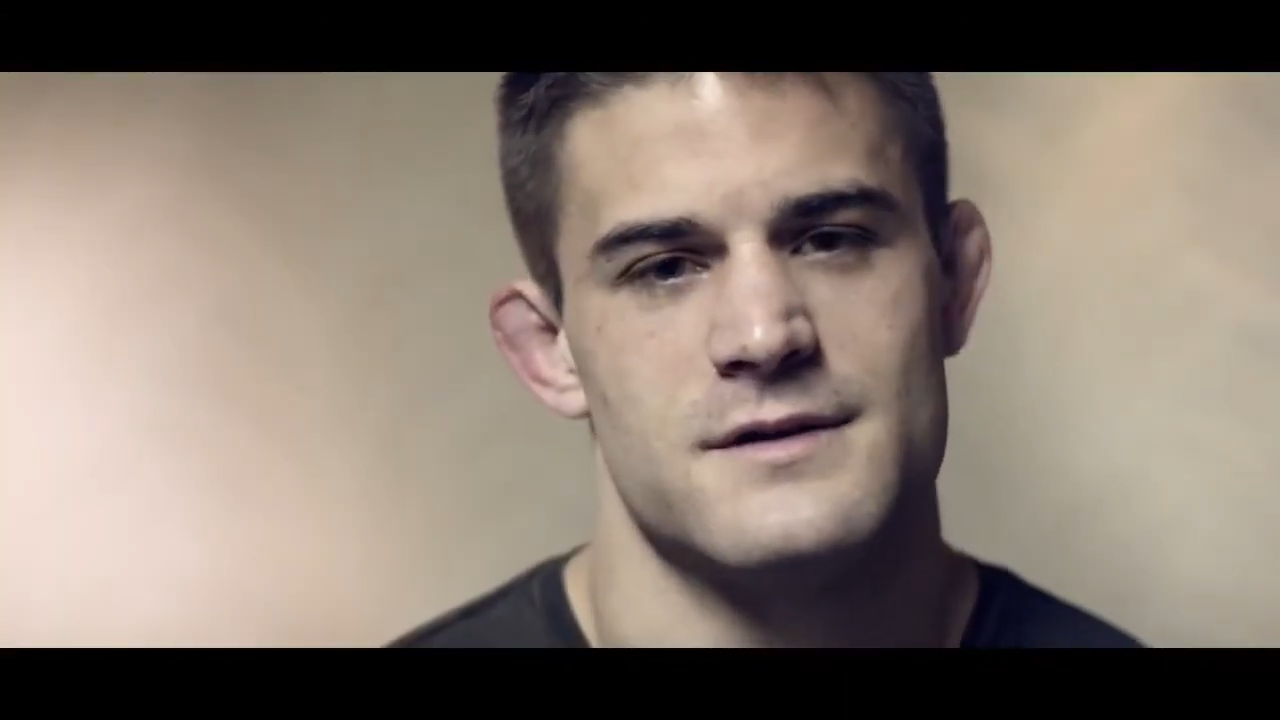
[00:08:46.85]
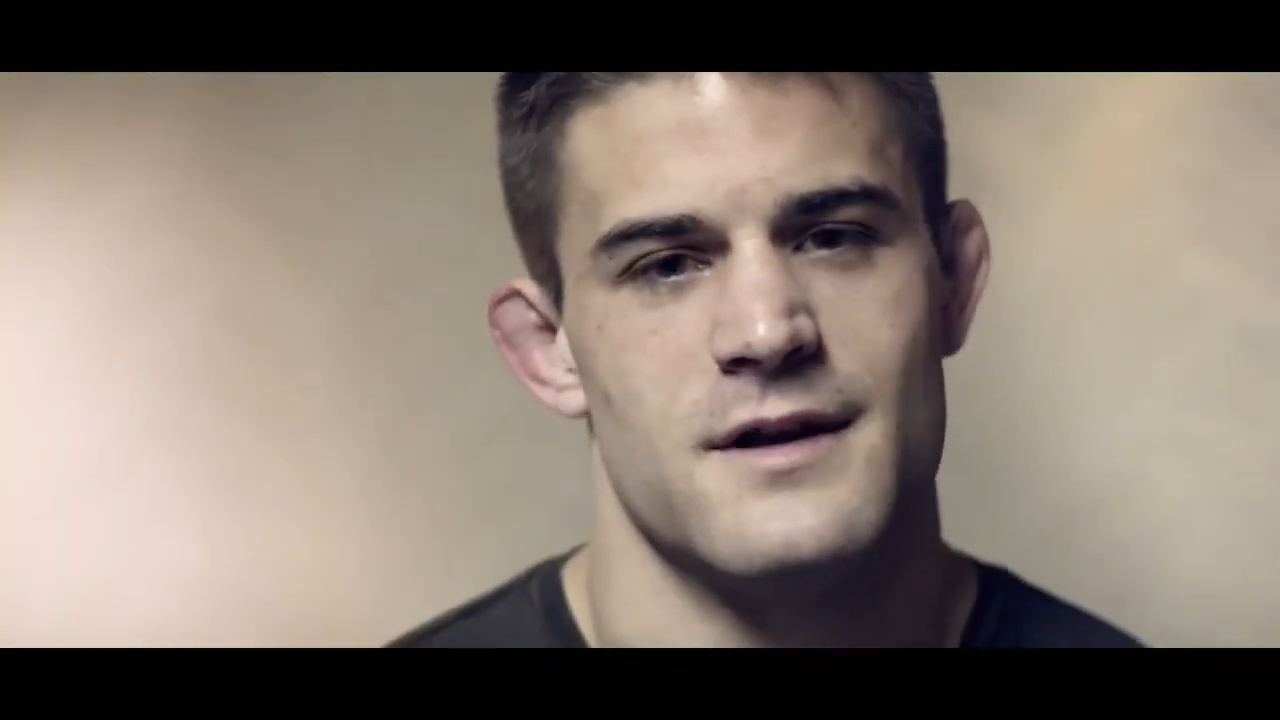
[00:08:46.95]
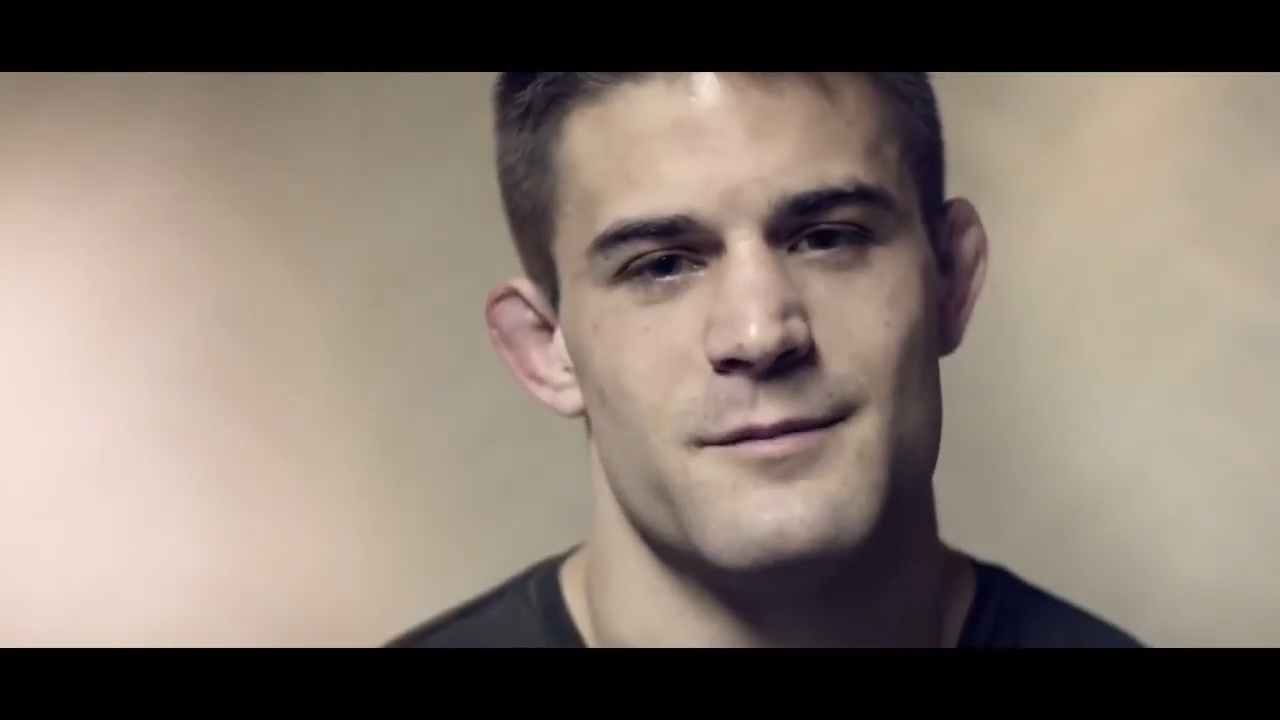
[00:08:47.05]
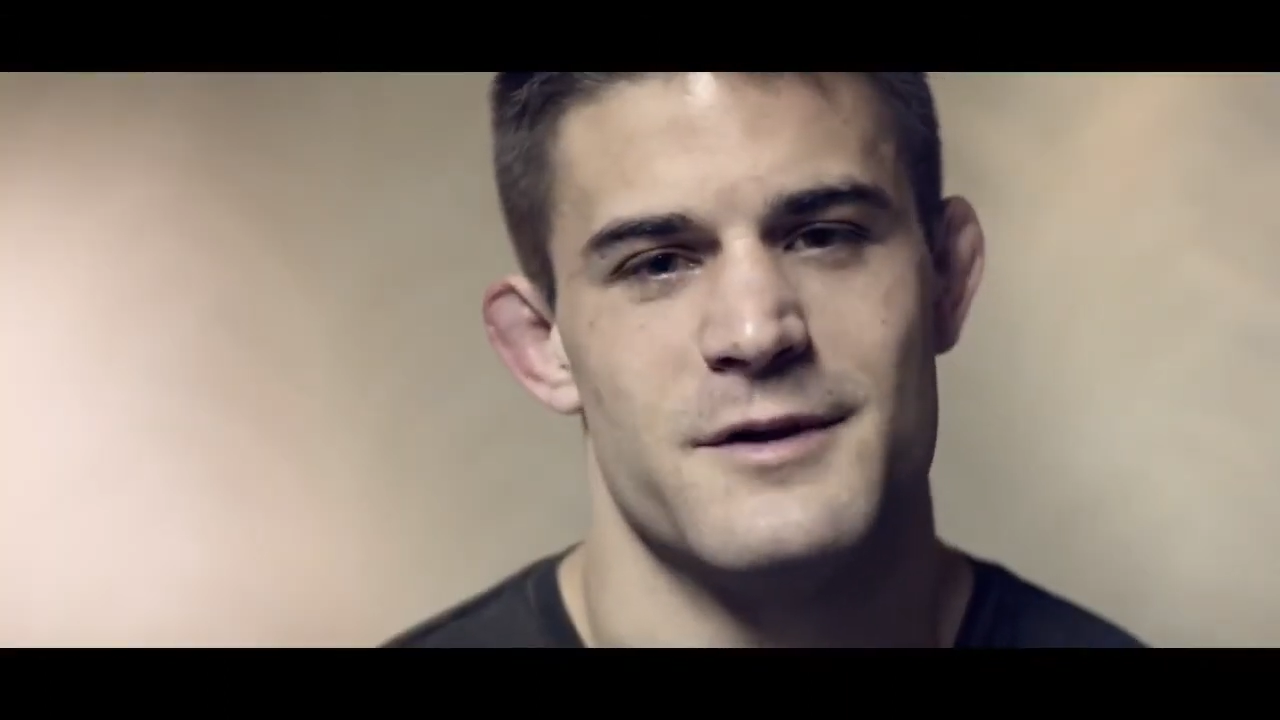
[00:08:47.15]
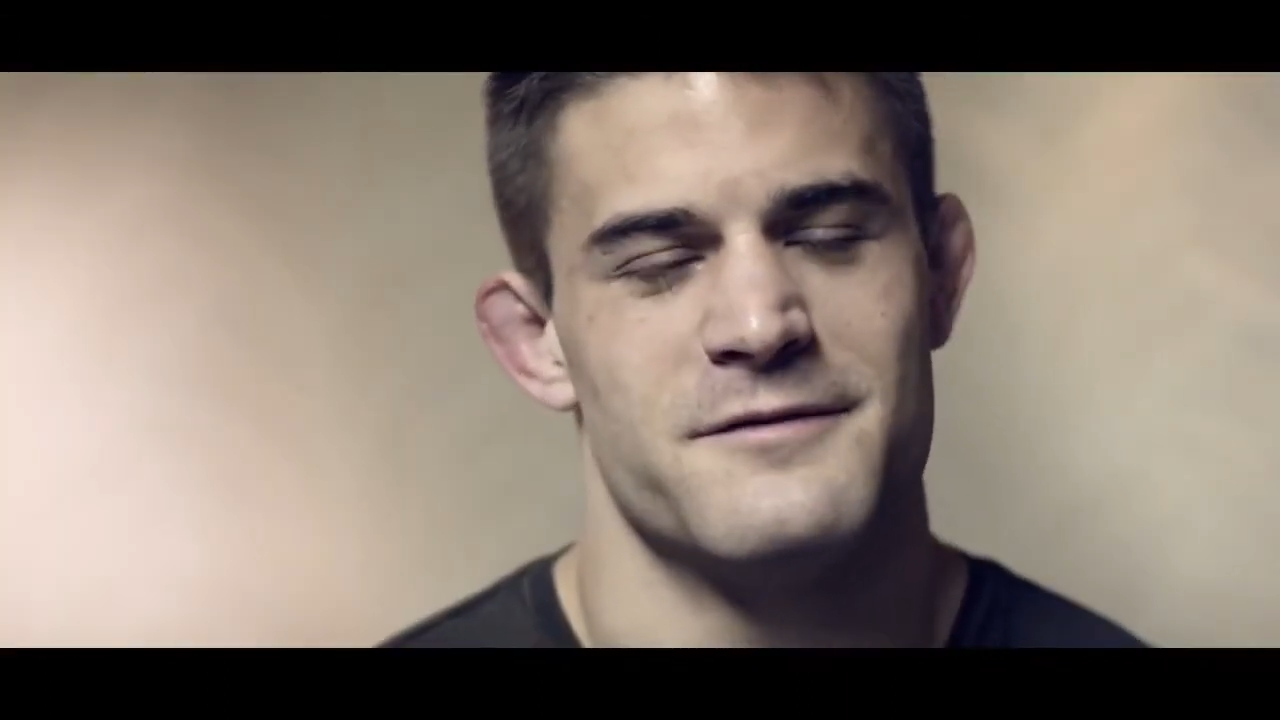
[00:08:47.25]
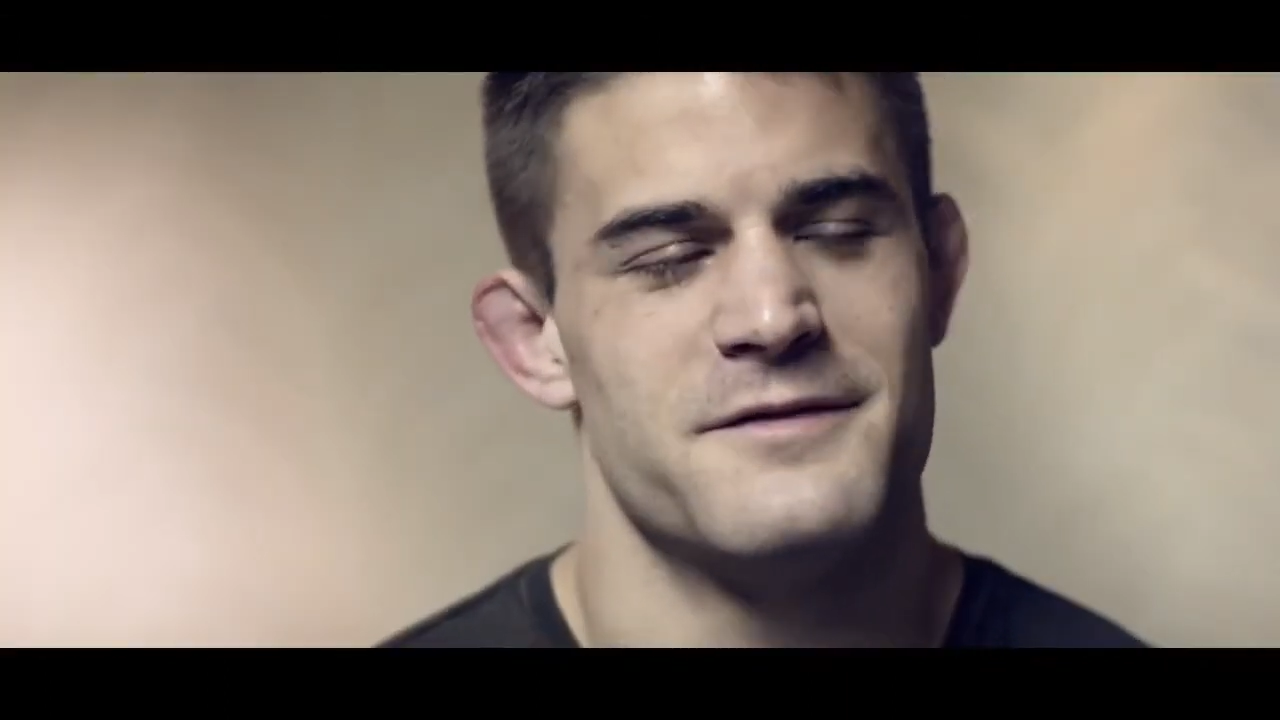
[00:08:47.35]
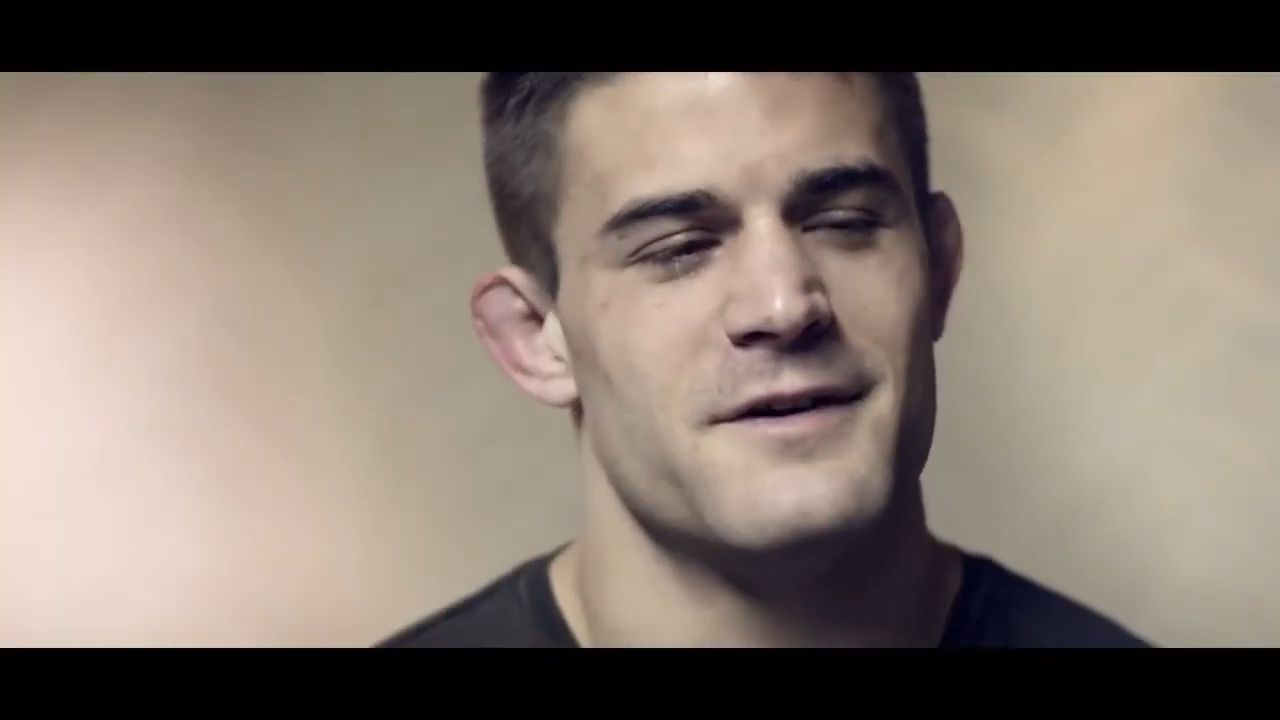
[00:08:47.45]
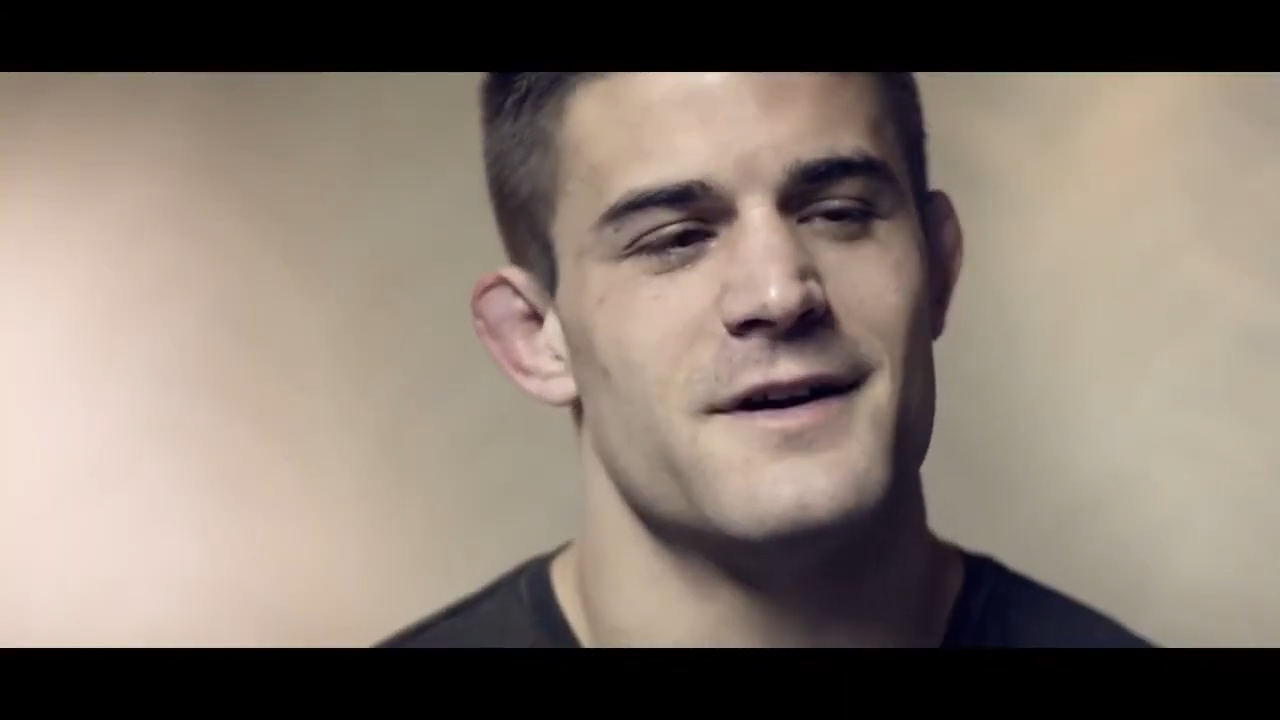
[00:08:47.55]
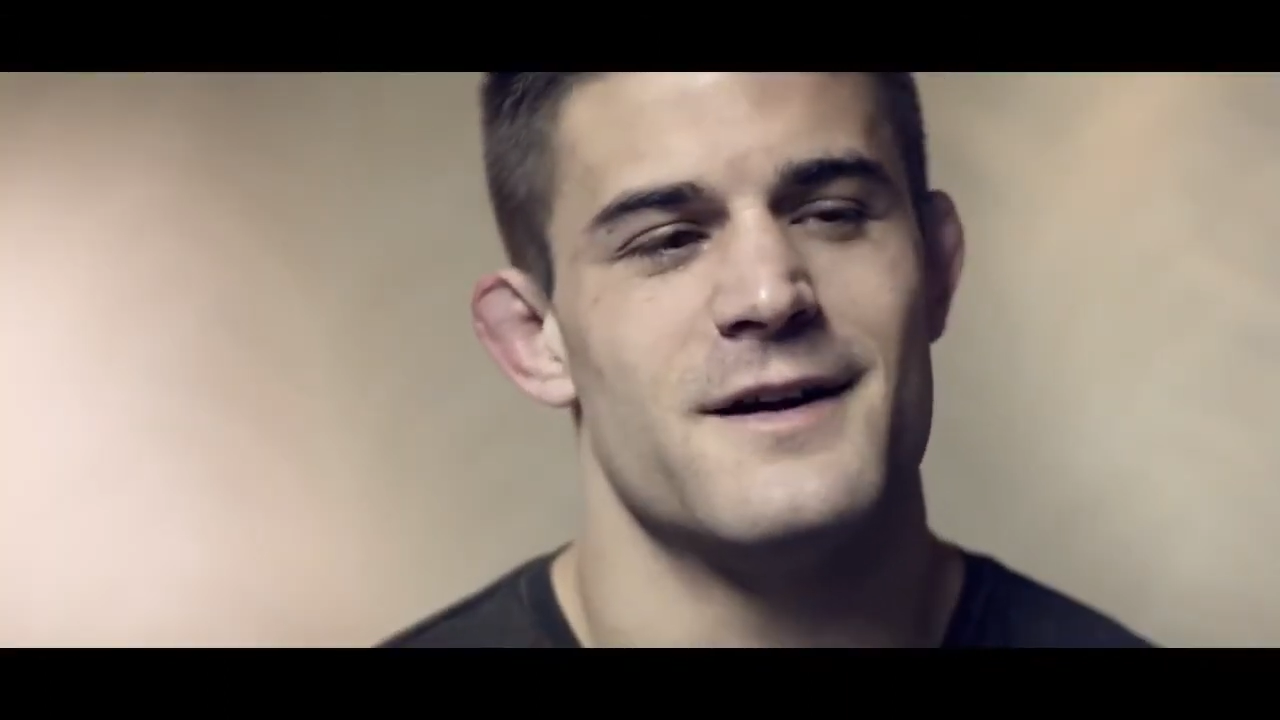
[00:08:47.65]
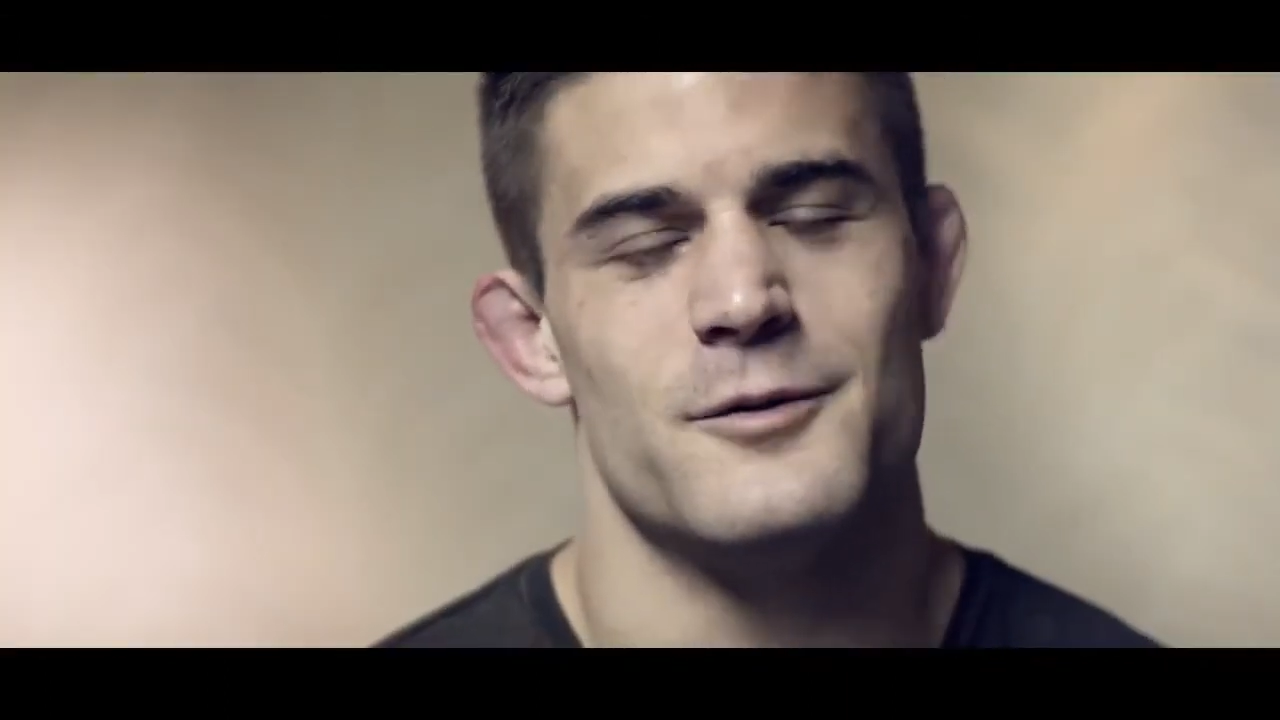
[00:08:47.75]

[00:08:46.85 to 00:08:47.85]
not been fun.